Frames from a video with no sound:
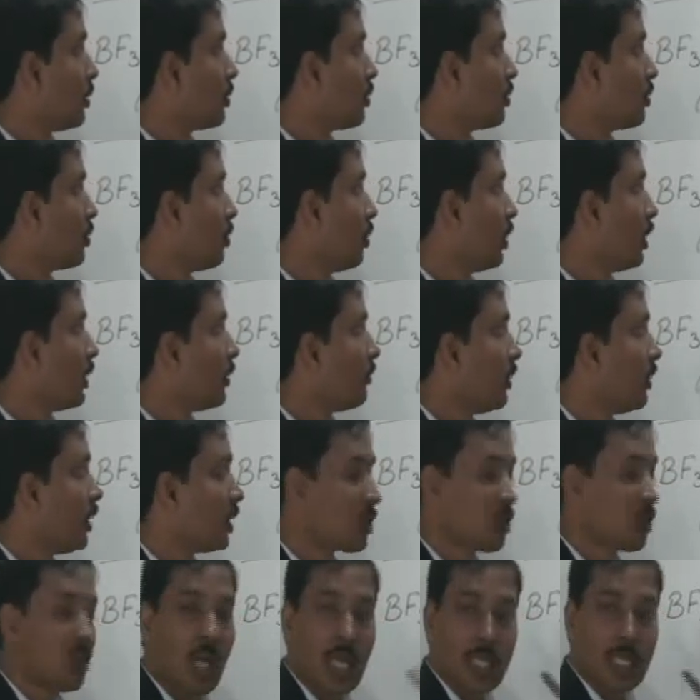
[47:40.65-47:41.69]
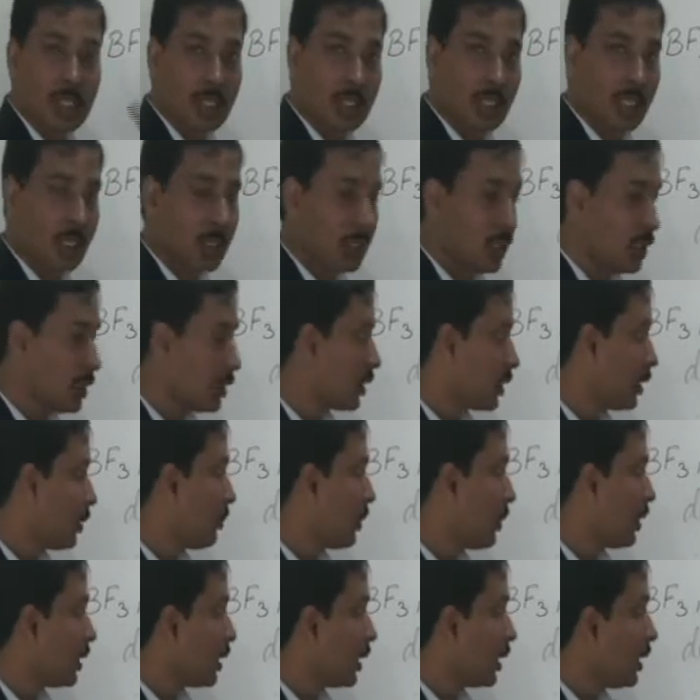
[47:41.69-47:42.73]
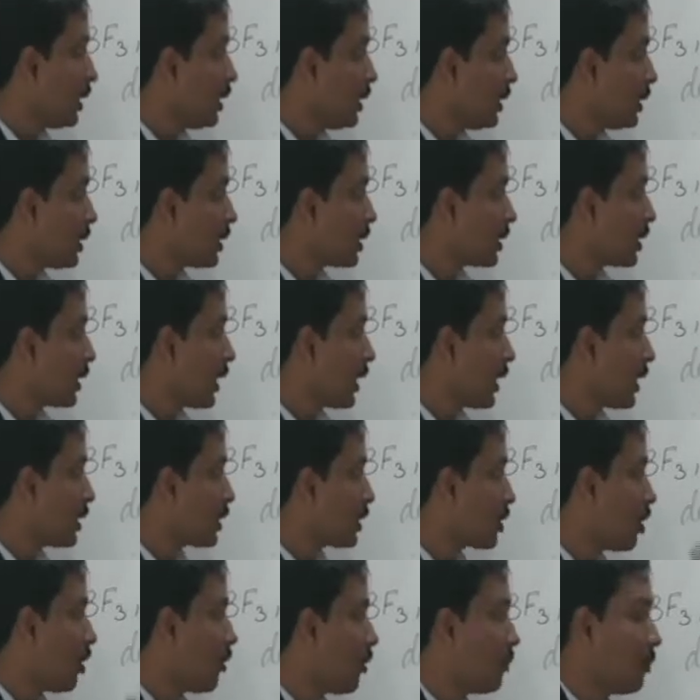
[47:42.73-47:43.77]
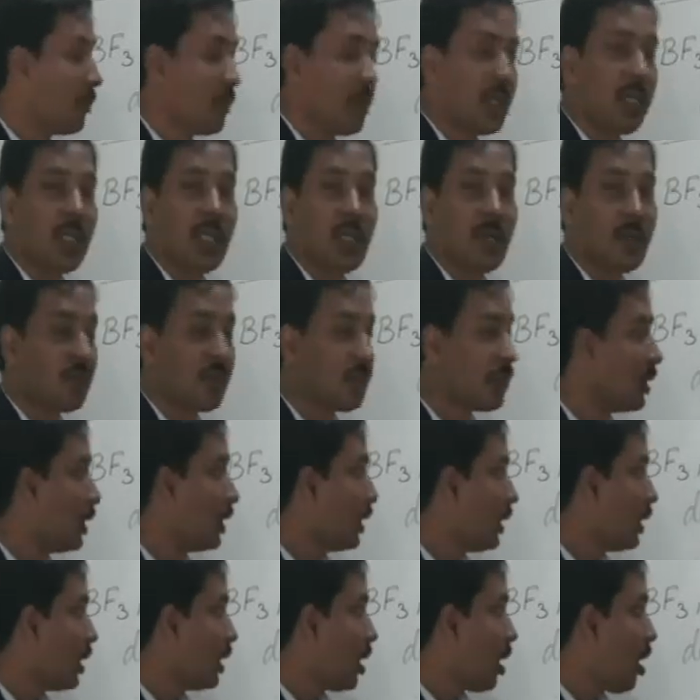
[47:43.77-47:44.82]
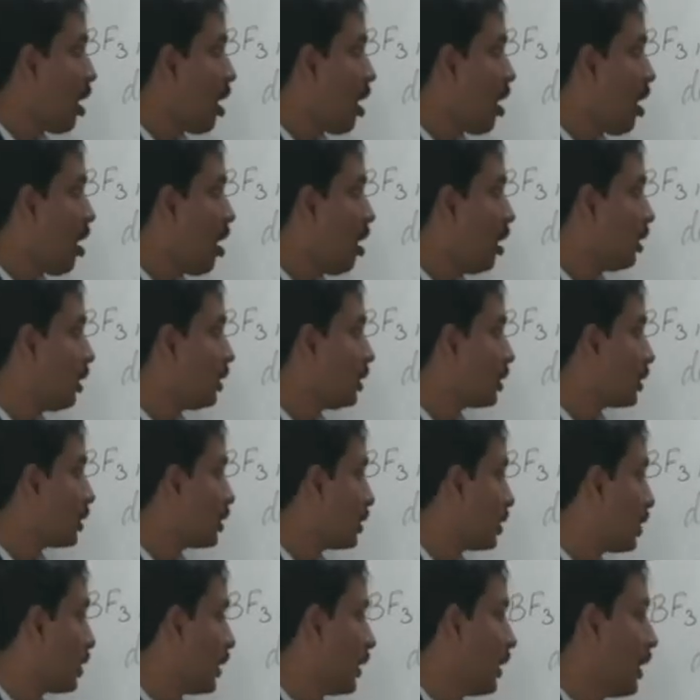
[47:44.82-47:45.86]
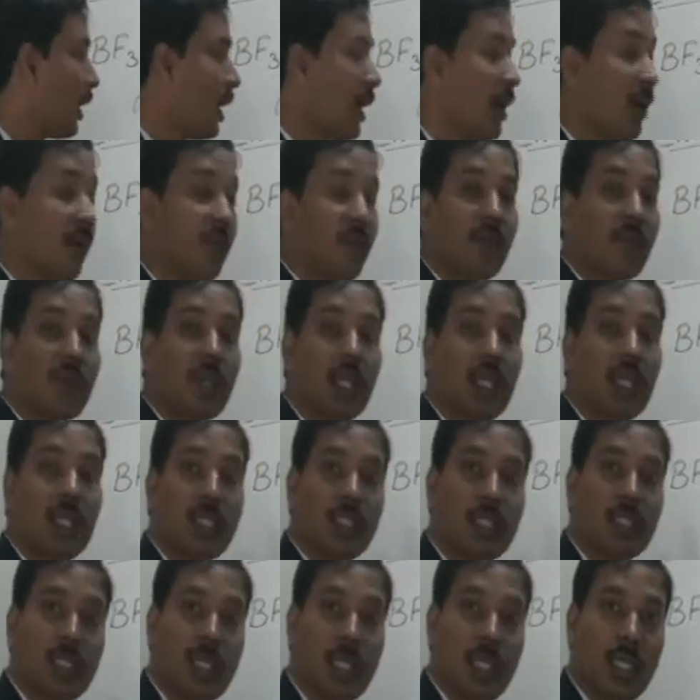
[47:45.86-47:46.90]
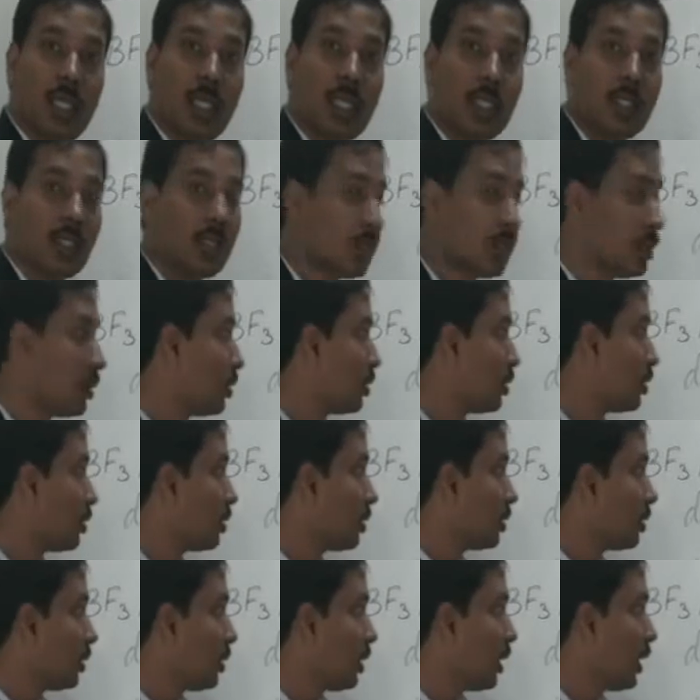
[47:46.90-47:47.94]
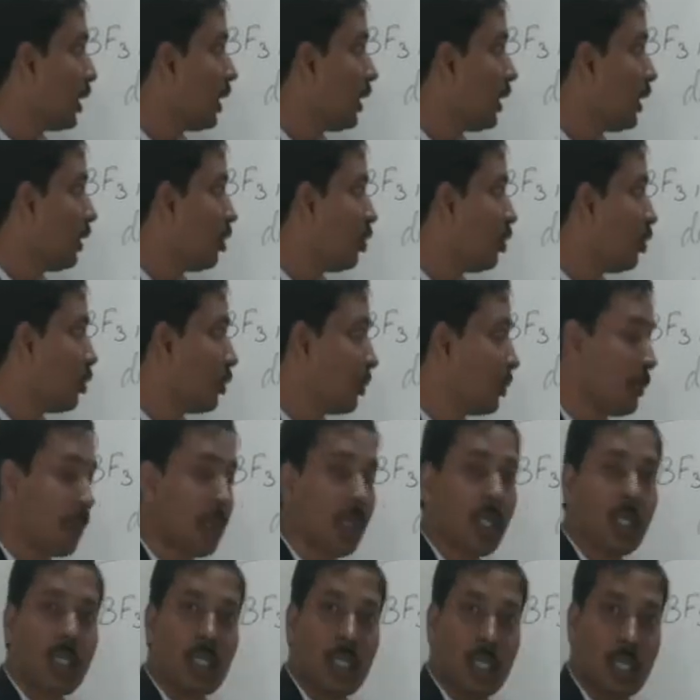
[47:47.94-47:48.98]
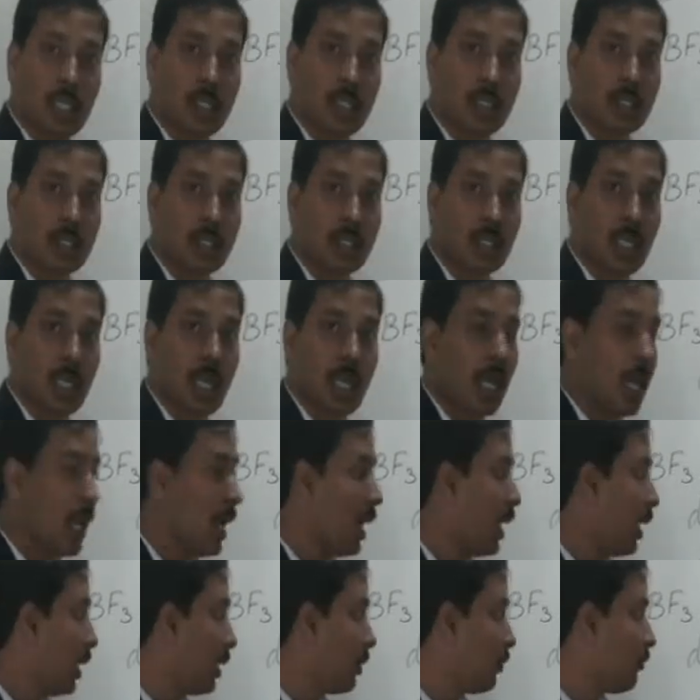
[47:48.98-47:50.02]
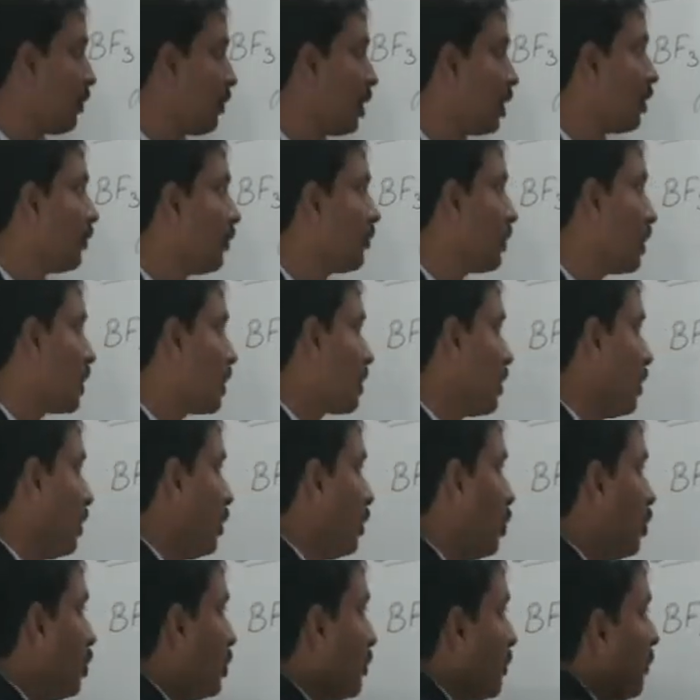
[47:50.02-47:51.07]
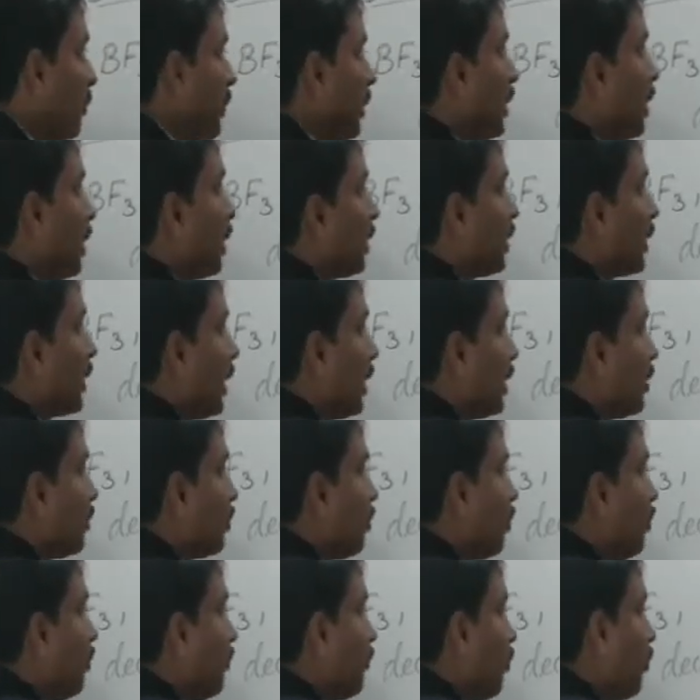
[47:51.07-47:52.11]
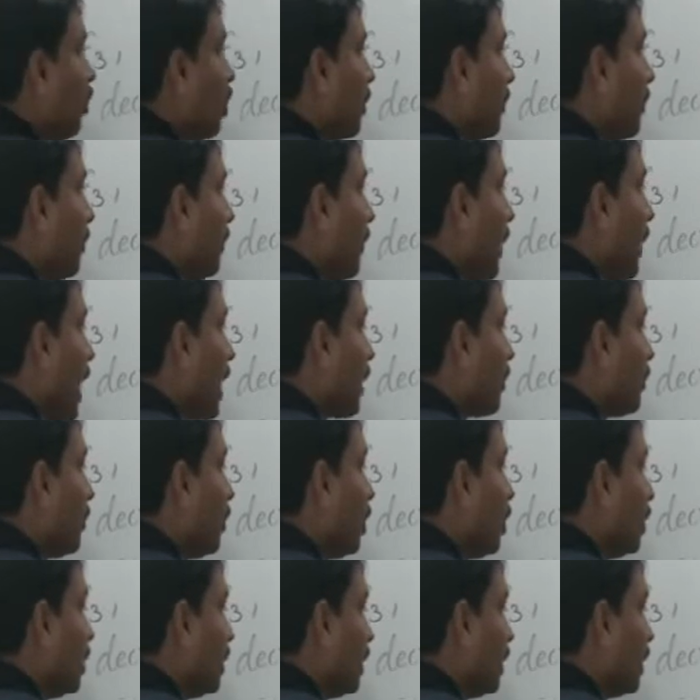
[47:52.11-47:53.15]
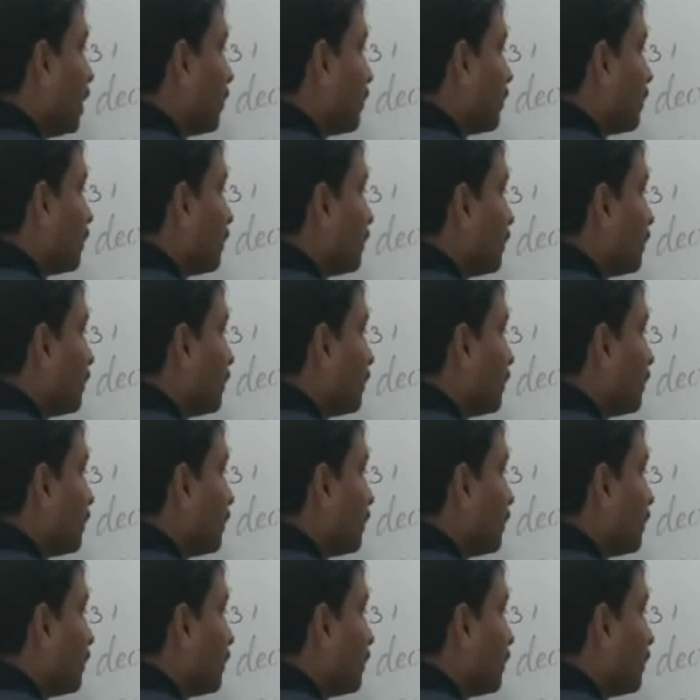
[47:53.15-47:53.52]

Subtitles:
so it will show acidic nature. But in this case of BF3, all the 3F contain 3 lone pair each, and one of this lone pair can go for back bonding.